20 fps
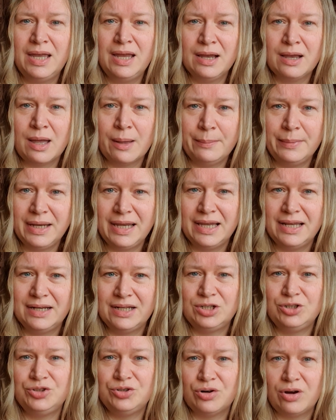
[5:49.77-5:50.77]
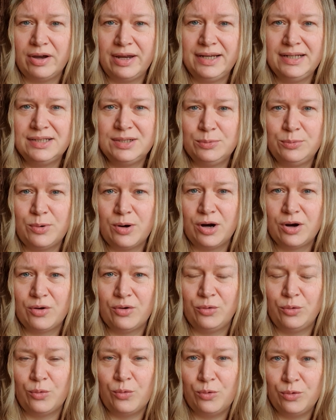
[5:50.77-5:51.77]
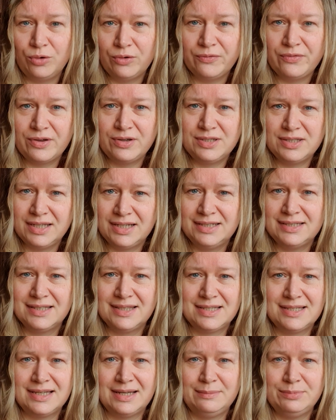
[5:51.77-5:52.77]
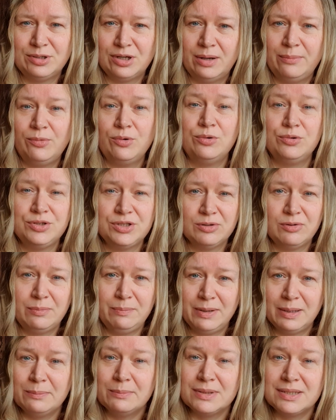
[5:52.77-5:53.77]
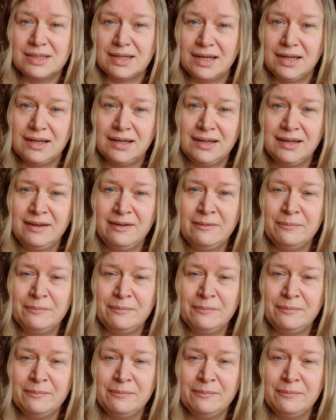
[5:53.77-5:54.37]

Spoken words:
coming in and trying to work on all of those things at the same time, also a big mistake.